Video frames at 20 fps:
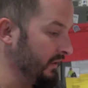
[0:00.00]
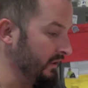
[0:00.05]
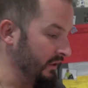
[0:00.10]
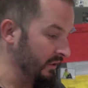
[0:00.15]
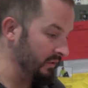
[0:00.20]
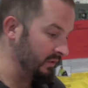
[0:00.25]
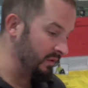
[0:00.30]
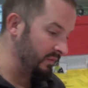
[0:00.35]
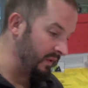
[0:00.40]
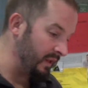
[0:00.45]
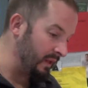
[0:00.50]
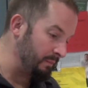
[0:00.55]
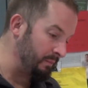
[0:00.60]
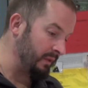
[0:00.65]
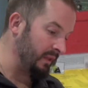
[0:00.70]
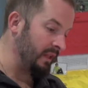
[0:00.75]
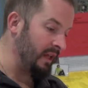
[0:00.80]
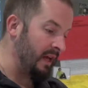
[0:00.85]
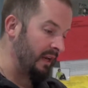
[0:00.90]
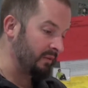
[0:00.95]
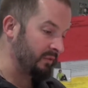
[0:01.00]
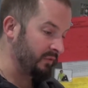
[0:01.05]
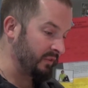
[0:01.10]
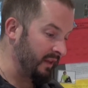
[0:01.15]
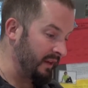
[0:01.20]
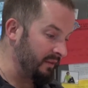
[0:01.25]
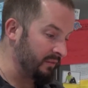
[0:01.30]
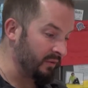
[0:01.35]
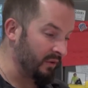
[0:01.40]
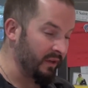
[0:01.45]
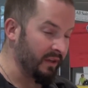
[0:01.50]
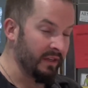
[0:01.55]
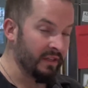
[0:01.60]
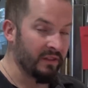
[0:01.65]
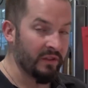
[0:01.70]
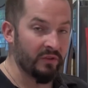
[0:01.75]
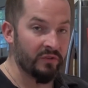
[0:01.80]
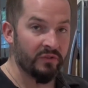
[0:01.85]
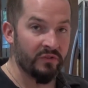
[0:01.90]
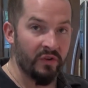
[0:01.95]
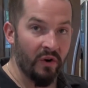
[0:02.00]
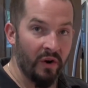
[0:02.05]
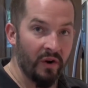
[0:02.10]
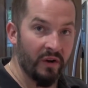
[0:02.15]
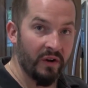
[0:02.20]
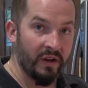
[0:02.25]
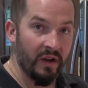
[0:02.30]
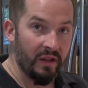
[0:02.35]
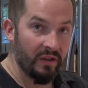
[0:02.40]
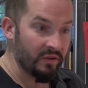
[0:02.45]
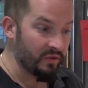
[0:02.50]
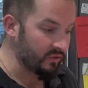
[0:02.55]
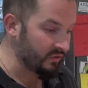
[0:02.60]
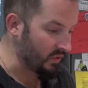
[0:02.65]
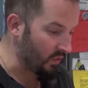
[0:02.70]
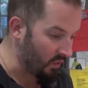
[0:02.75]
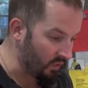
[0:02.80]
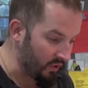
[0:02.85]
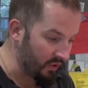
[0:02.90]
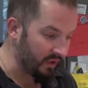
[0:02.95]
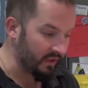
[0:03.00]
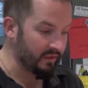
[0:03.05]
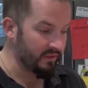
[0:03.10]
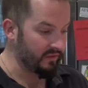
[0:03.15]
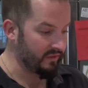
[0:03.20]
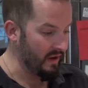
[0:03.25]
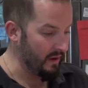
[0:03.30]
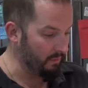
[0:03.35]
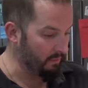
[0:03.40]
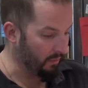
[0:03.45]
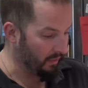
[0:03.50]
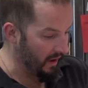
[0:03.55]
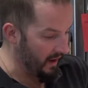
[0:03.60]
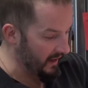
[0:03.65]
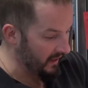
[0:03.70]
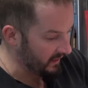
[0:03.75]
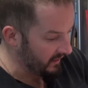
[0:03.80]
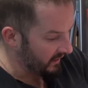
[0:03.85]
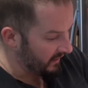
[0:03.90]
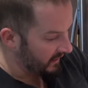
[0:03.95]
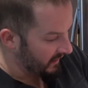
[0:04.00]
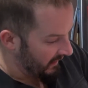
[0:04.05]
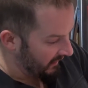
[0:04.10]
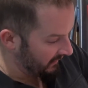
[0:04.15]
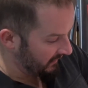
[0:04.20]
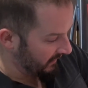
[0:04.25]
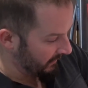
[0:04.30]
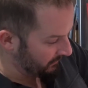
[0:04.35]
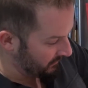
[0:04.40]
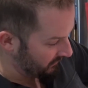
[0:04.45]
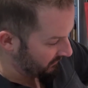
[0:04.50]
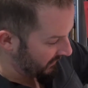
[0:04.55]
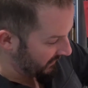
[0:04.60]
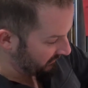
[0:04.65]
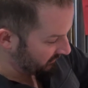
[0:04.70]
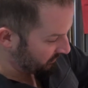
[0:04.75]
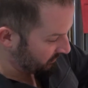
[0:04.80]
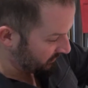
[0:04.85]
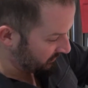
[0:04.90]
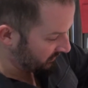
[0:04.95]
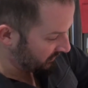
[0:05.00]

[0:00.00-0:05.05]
You can develop a lot of flavor and get those dark colors, or you can stay bright and keep the vegetables